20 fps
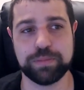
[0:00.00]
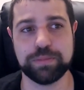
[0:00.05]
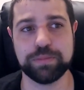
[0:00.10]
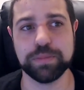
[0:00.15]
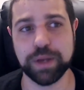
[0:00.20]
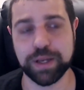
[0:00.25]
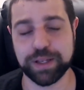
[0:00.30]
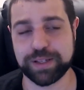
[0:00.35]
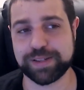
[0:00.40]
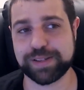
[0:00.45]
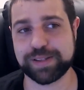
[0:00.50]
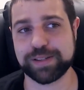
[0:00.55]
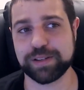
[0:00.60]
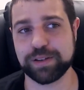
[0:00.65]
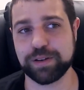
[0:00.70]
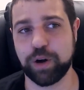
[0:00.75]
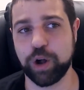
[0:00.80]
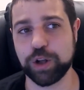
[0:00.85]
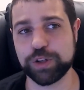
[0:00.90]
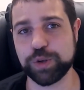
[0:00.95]

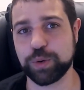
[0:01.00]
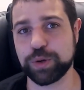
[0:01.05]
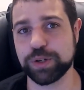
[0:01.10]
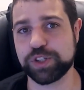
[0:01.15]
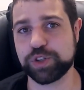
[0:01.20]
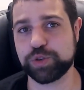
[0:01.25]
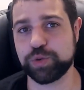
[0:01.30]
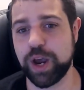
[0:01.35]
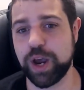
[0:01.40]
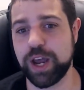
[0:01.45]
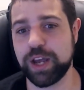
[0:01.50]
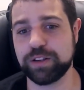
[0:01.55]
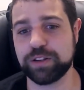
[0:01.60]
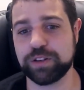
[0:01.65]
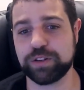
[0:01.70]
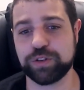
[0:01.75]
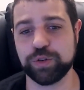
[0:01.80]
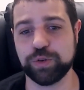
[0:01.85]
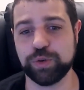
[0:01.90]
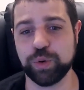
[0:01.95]
it's also
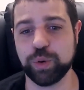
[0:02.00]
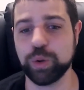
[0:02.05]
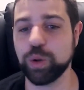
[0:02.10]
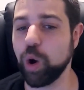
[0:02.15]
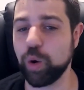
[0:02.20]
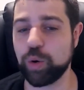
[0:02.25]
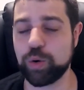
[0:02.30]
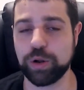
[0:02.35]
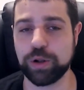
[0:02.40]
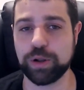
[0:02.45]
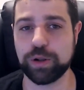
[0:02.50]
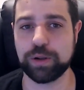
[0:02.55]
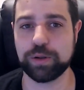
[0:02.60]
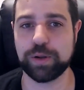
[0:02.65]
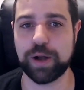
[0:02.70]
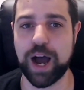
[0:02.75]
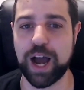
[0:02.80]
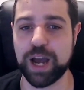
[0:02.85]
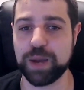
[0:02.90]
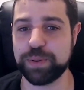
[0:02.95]
constrained to
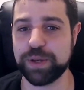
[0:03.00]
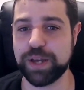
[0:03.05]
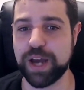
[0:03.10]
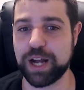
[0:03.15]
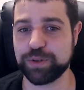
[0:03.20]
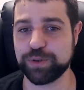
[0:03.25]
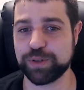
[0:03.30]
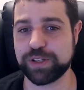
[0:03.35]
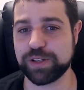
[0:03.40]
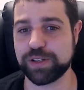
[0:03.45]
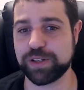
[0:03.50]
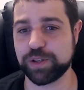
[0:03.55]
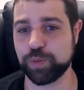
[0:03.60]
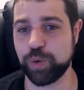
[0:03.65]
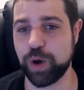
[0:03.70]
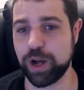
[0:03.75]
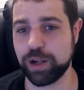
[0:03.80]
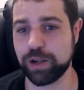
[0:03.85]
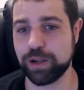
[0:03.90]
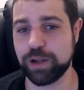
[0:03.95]
local IP addresses as
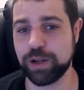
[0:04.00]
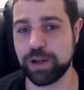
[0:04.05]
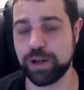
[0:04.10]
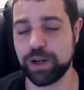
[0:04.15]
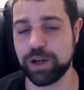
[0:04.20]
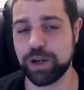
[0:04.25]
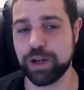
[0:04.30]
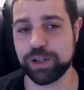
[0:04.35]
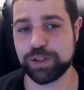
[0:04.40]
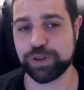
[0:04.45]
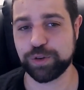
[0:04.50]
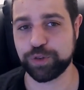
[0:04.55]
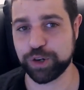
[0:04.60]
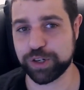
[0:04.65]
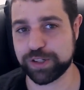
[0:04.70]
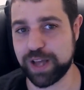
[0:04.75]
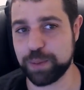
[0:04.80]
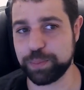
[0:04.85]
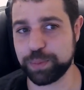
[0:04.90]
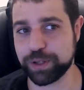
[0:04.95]
well. So for
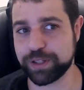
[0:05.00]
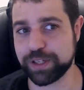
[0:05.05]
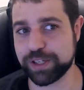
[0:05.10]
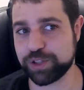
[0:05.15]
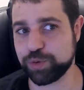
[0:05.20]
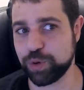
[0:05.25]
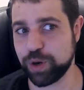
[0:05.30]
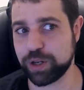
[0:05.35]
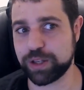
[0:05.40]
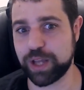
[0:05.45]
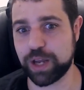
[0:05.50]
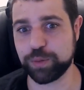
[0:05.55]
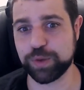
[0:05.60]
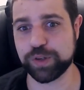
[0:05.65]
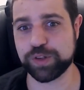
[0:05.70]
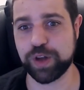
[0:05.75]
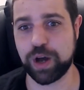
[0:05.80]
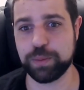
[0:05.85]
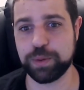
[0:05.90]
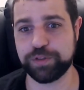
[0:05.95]
example, the string that we
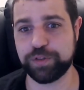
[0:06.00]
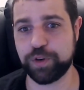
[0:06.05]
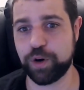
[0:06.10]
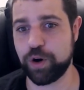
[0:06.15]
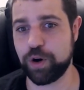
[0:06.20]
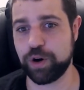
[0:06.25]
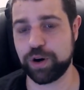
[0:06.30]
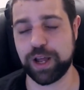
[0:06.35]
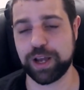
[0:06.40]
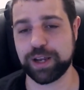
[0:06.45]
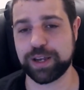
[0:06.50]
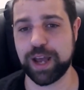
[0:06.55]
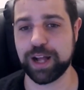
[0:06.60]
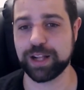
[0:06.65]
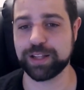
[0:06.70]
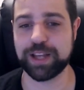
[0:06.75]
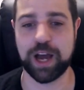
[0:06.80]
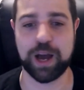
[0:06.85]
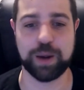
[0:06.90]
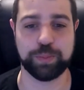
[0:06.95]
saw before, like
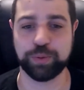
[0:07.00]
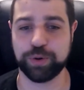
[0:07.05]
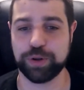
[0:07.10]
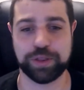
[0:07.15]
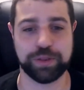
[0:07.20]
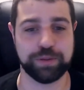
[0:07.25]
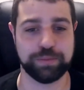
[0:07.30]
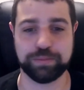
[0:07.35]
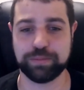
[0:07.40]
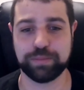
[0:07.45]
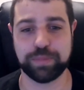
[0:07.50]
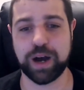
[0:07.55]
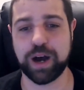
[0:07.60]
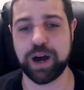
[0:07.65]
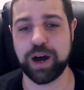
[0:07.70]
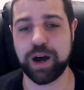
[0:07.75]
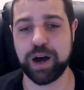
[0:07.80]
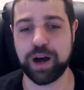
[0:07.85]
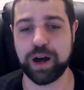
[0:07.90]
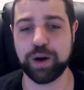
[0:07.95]
LDAP with
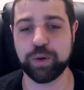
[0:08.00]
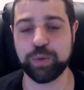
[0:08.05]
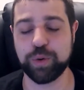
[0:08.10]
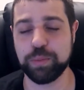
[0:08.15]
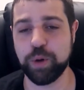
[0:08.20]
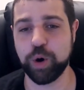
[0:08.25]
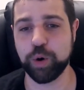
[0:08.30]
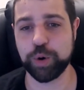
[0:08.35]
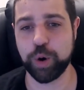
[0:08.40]
remote